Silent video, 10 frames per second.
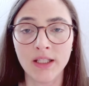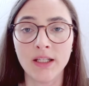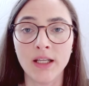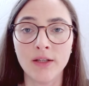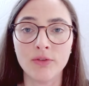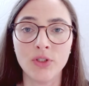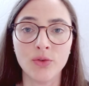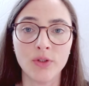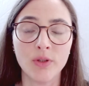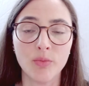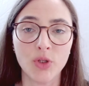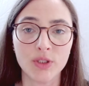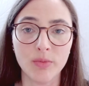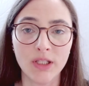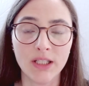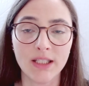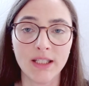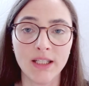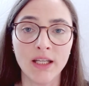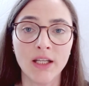gives you the
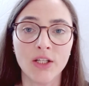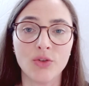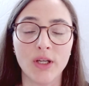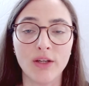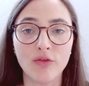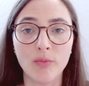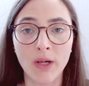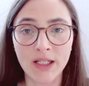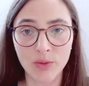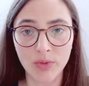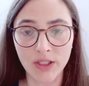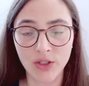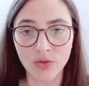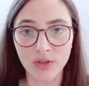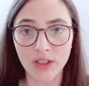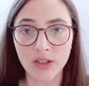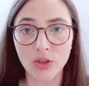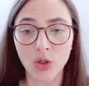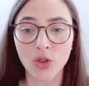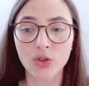possibility to have multiple users
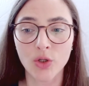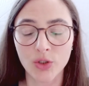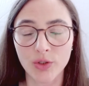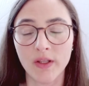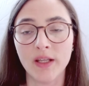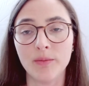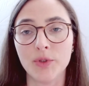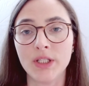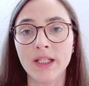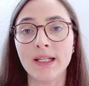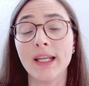logged onto that machine,